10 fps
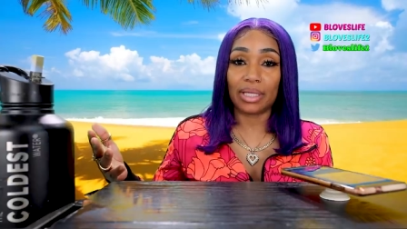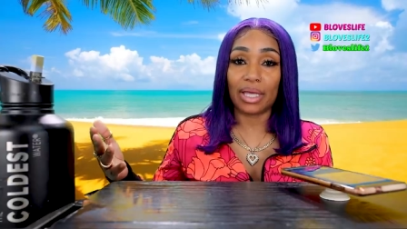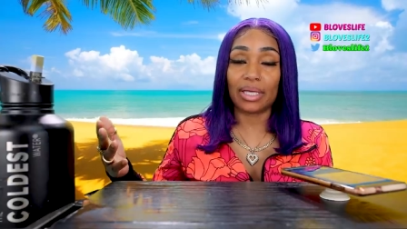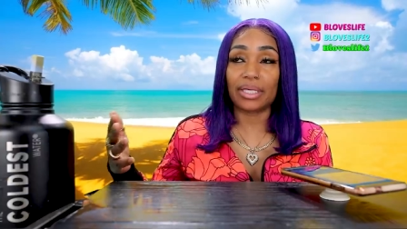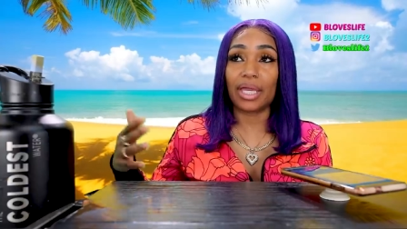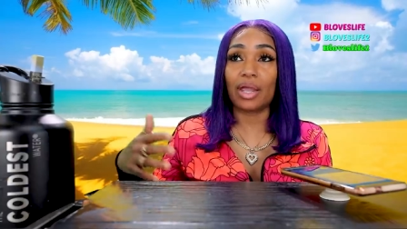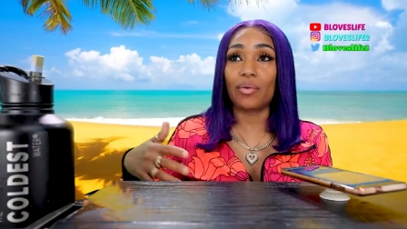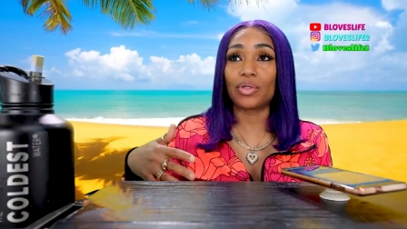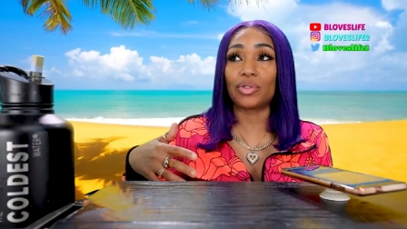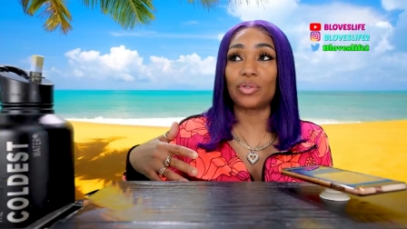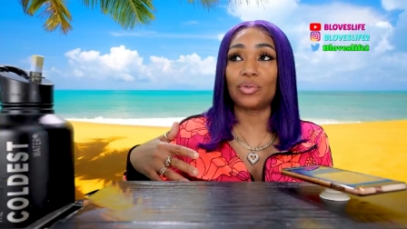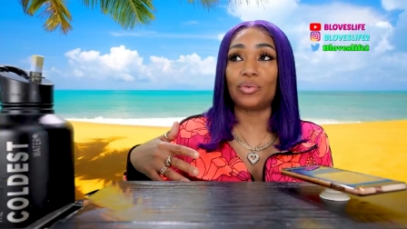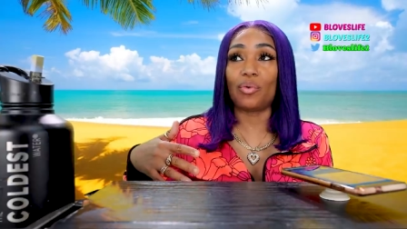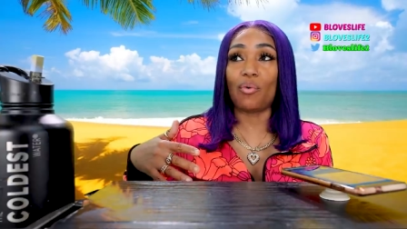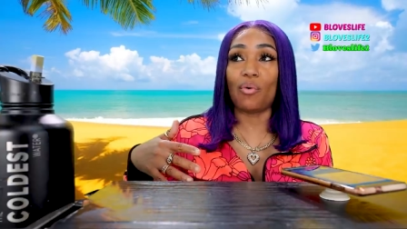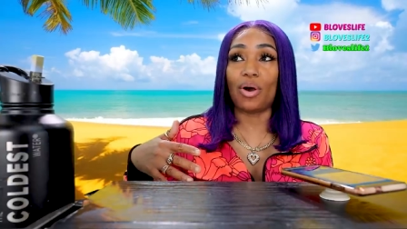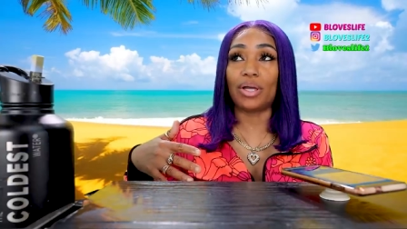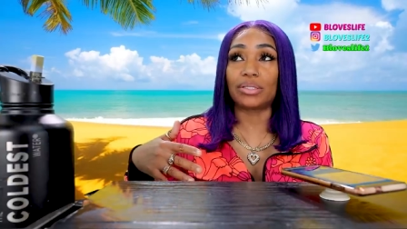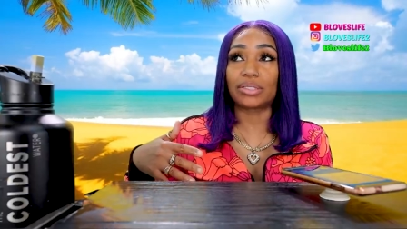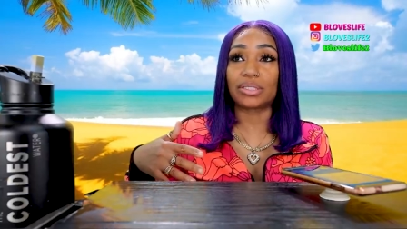and carry you
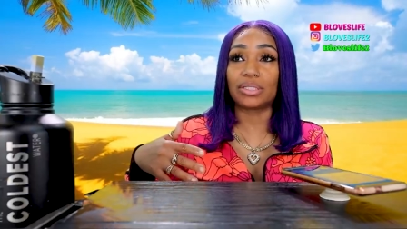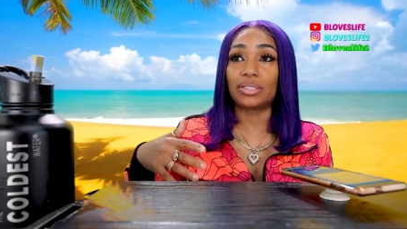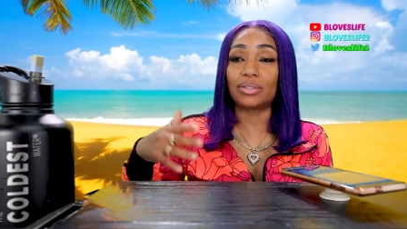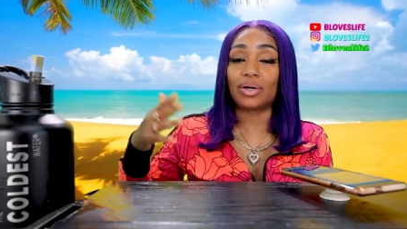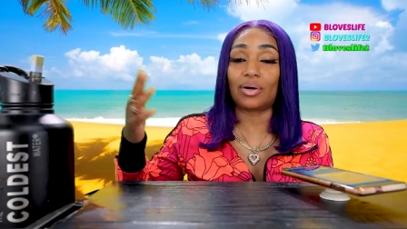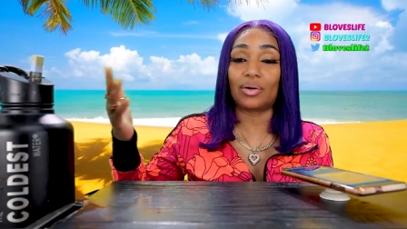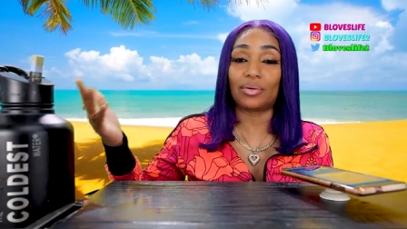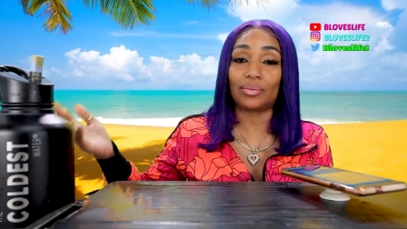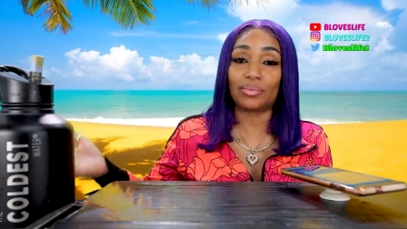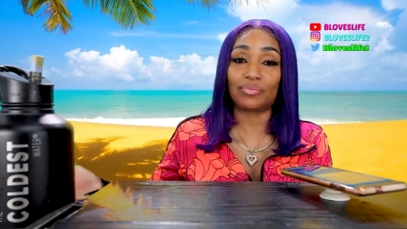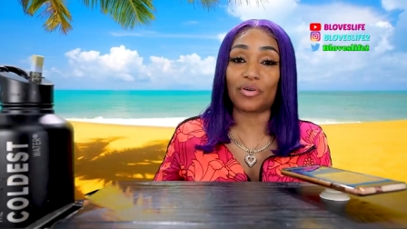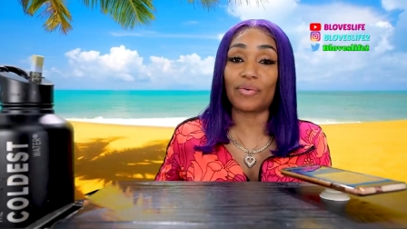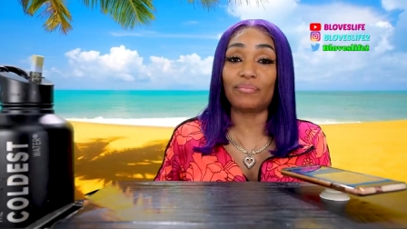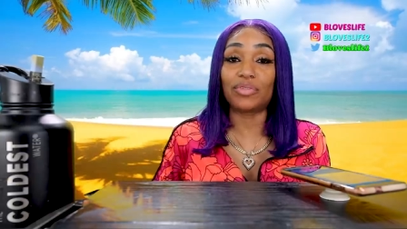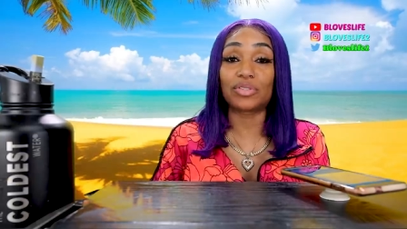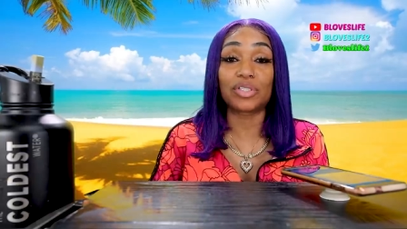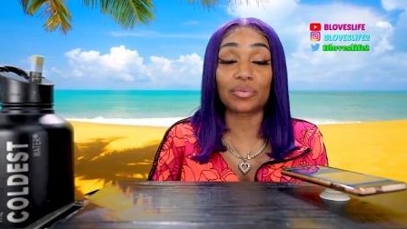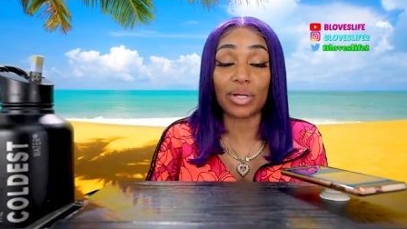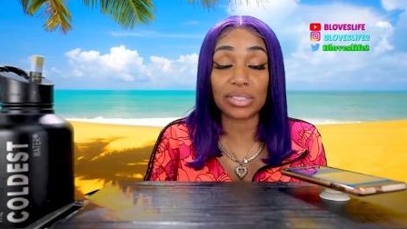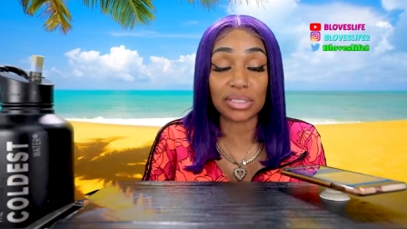on to you know for the
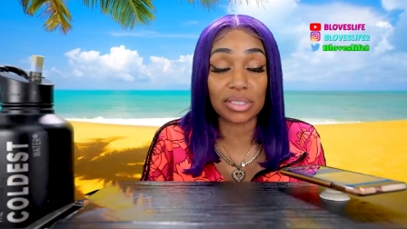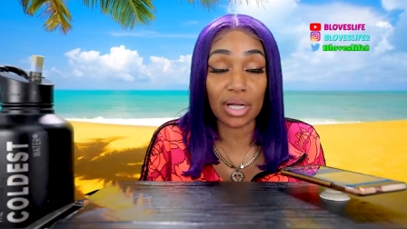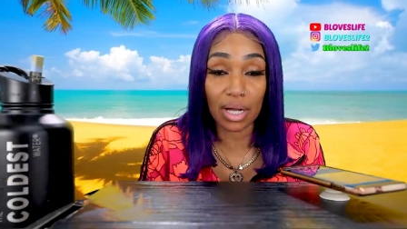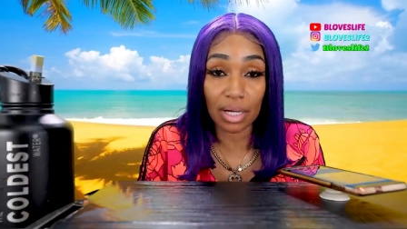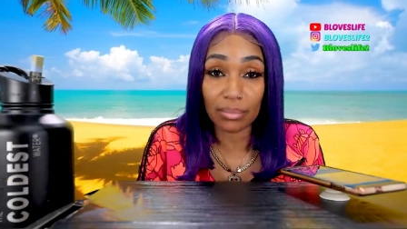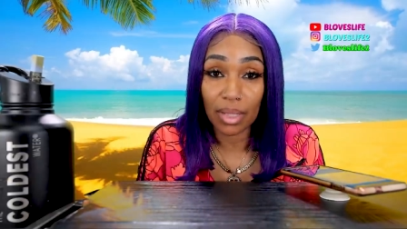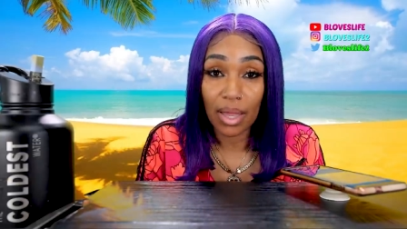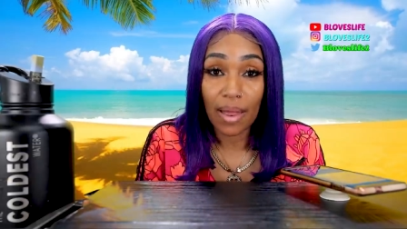generations to come